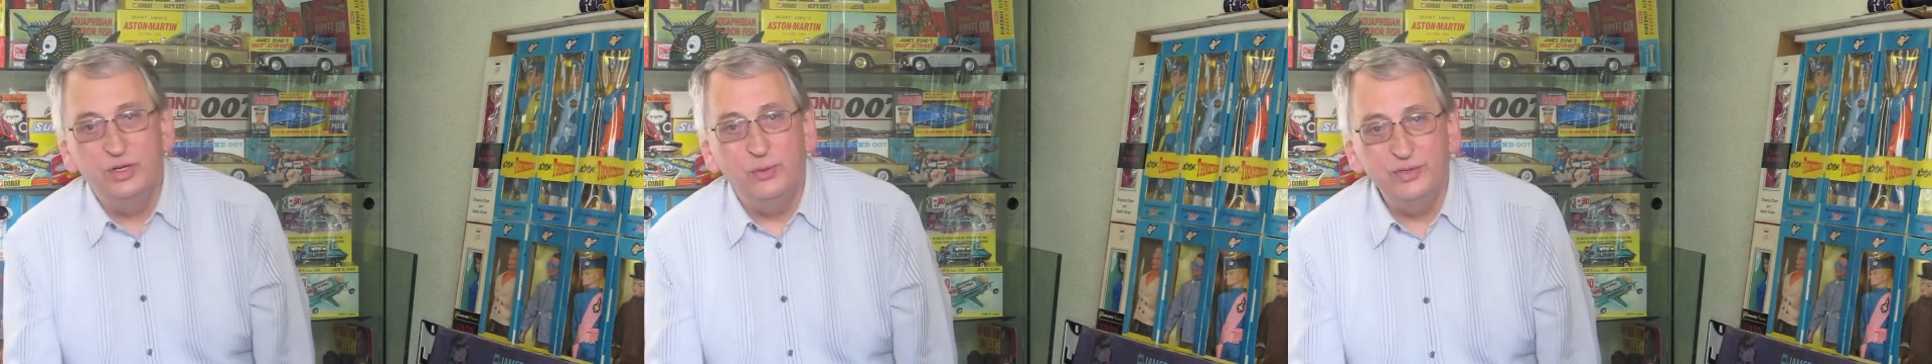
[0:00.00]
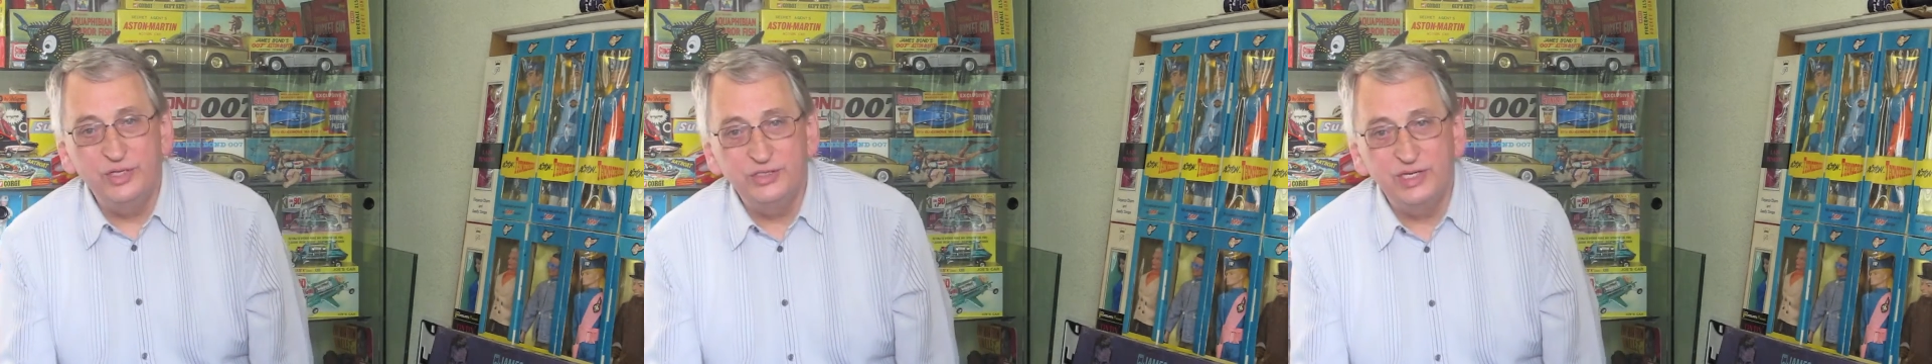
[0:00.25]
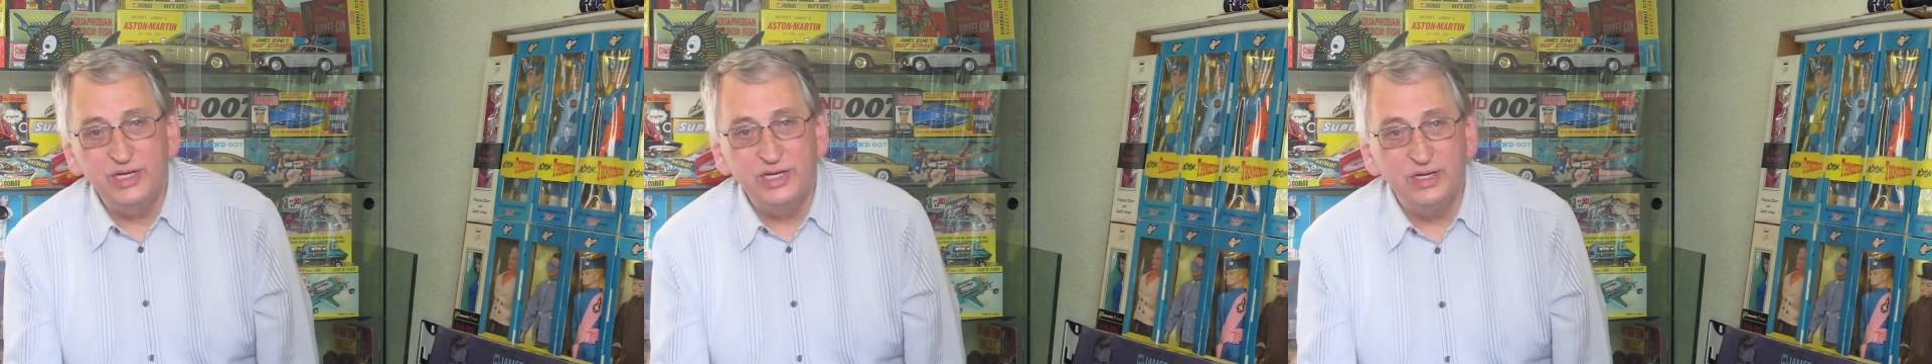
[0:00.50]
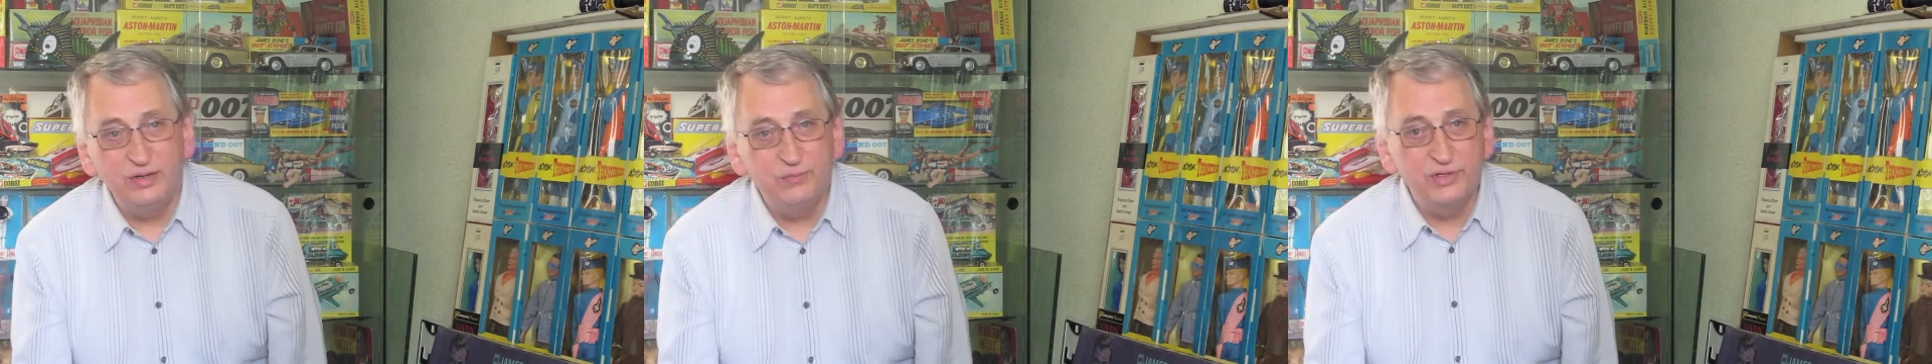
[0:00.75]
going to
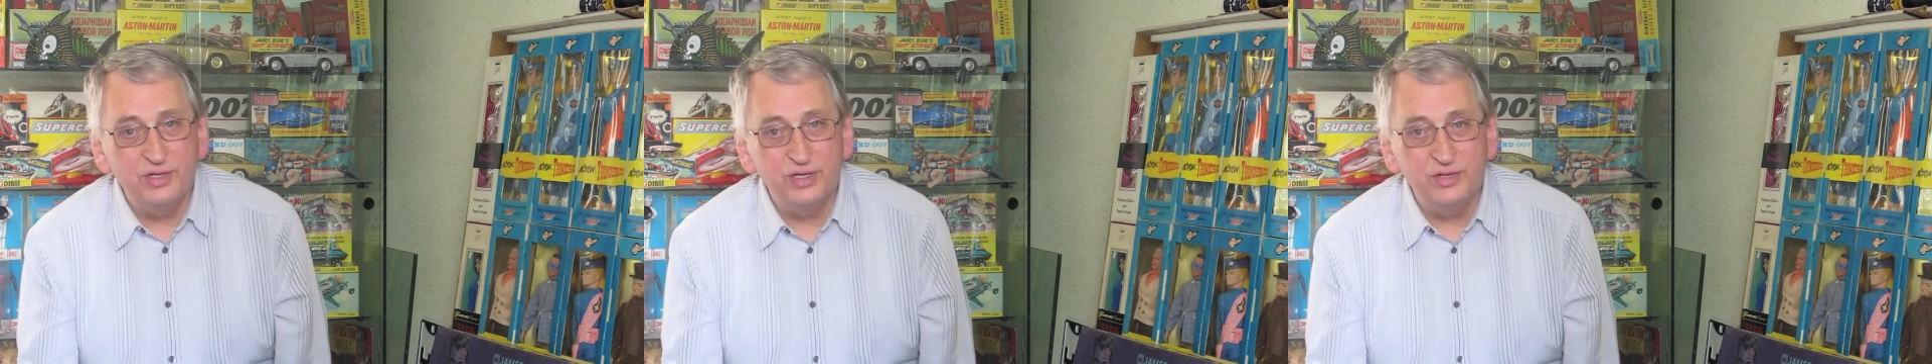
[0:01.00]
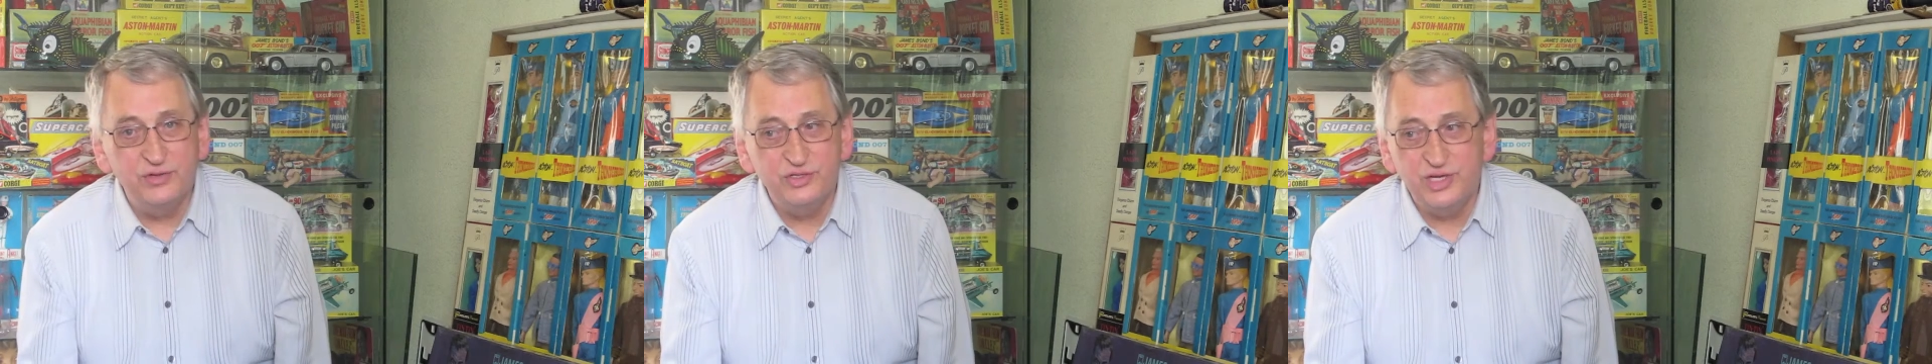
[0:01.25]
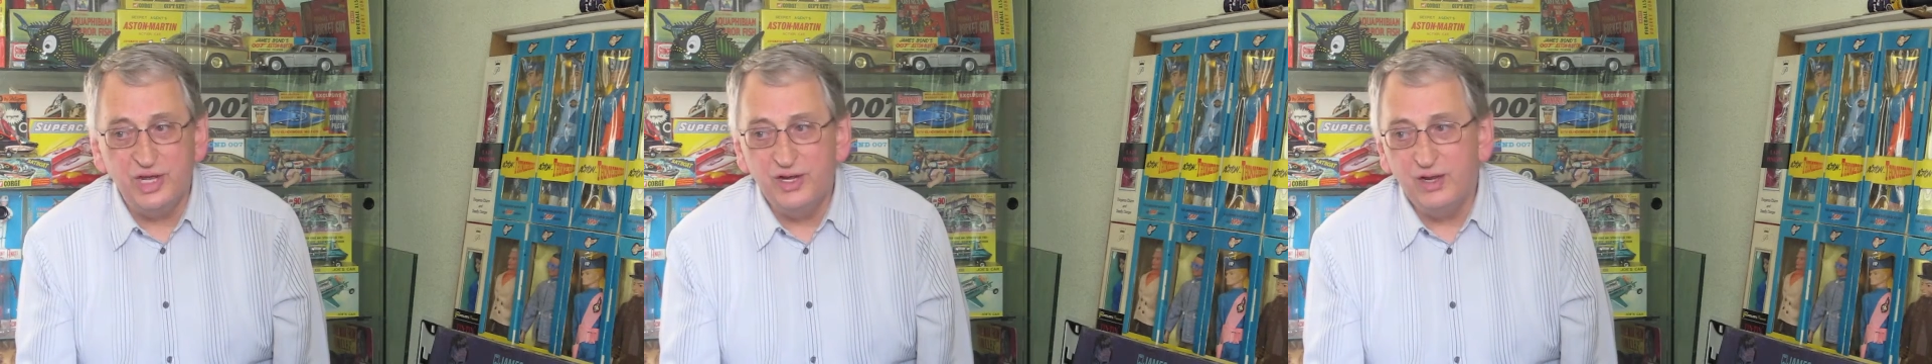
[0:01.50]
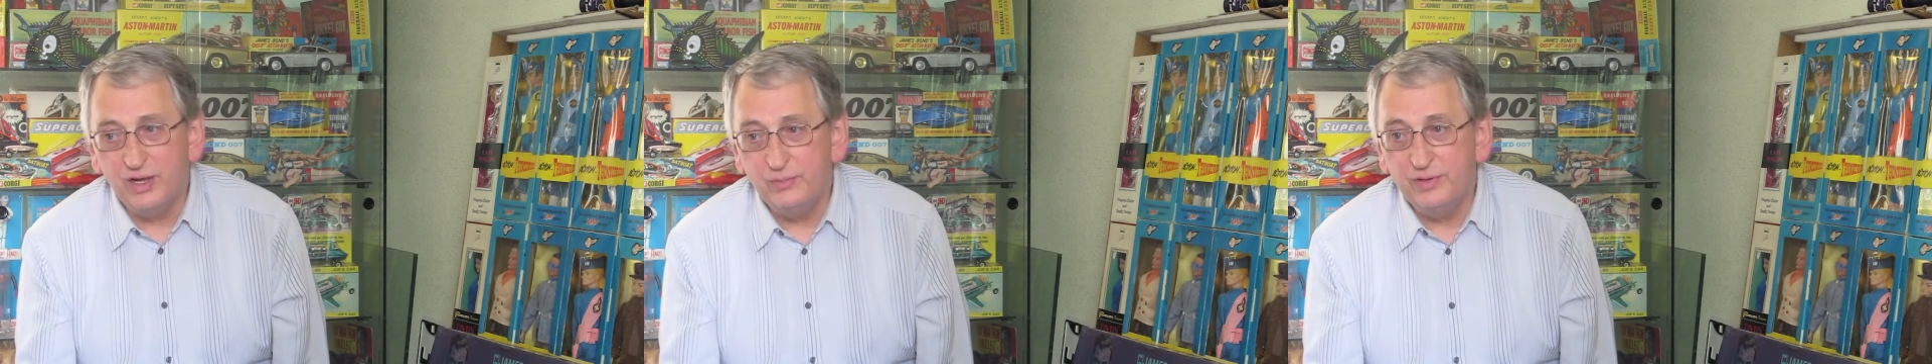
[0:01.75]
see Return of the
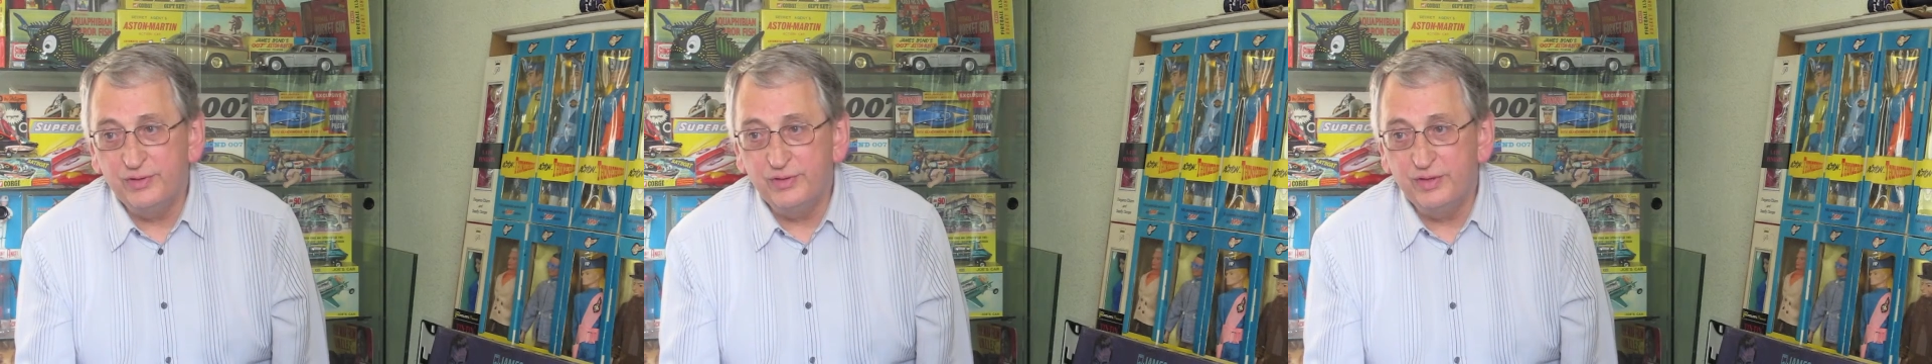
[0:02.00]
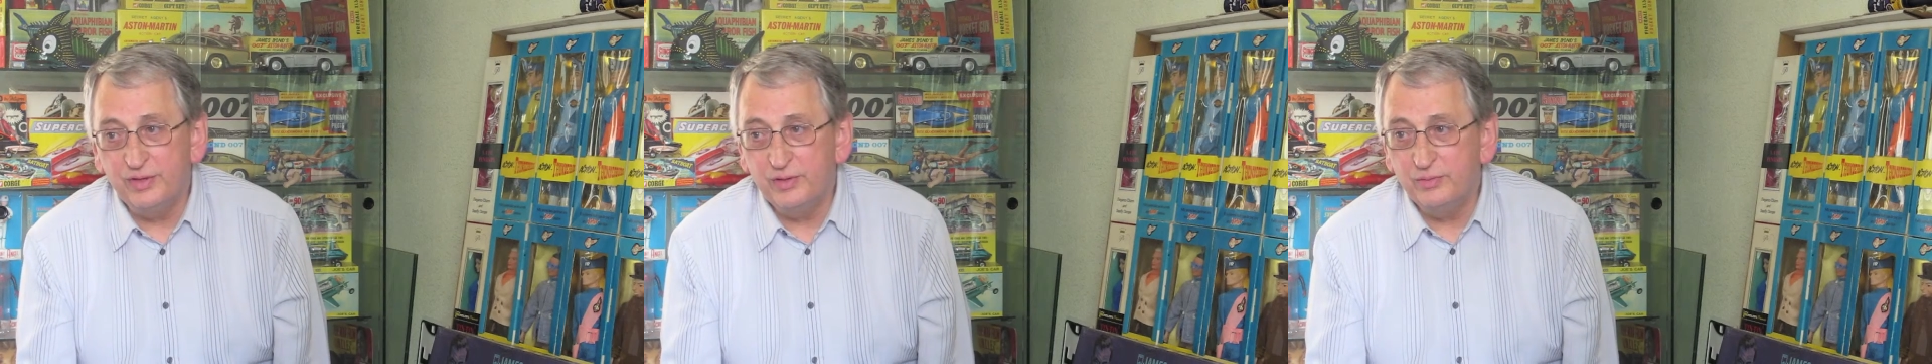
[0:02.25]
Jedi with